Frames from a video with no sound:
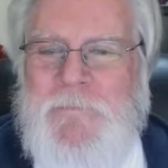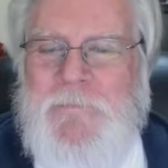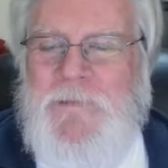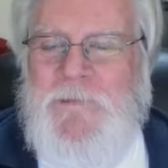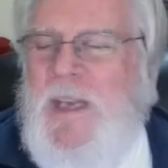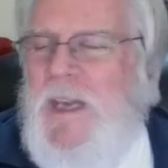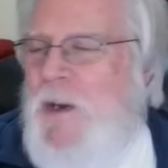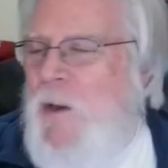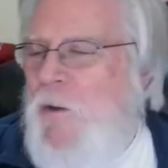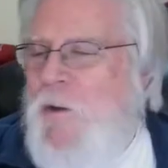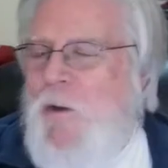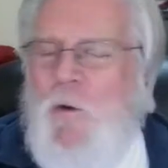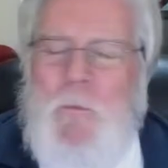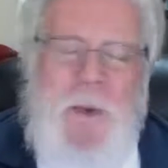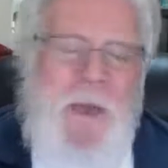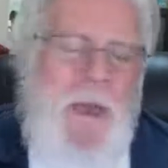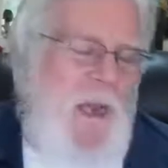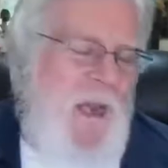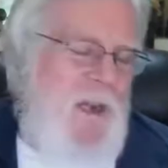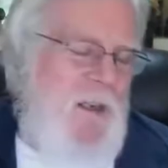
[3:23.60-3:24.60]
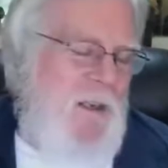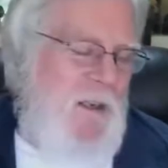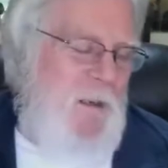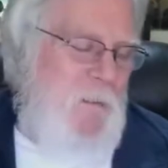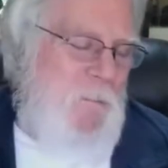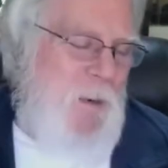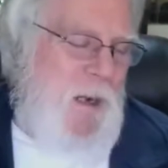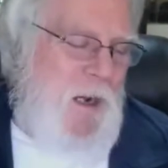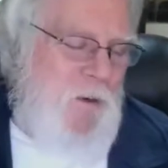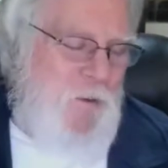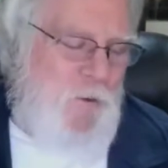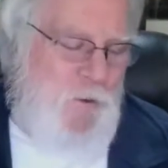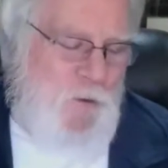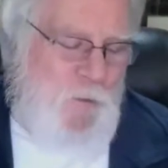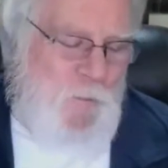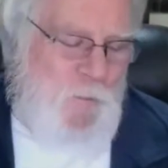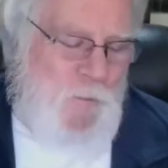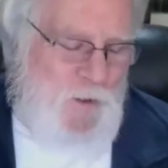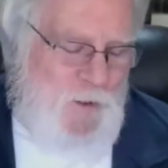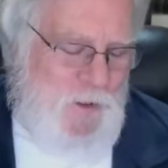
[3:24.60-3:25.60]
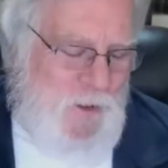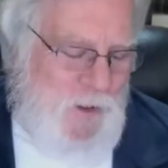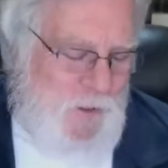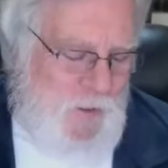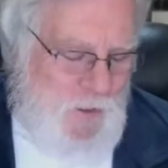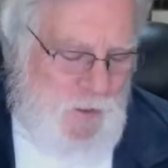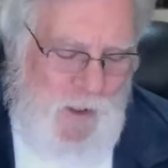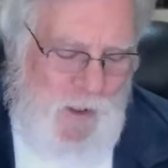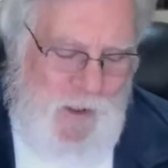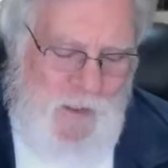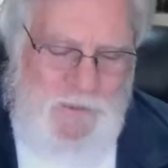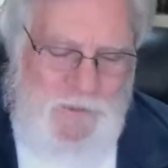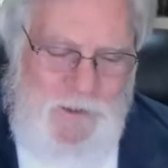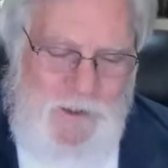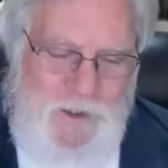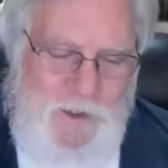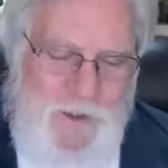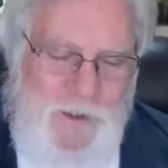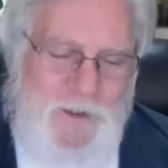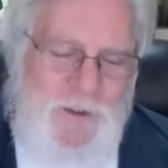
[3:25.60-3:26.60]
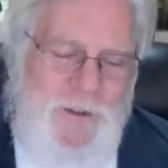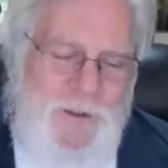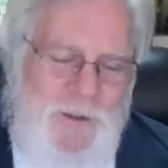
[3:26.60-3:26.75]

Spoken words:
They don't go back in the back room and start shedding tears.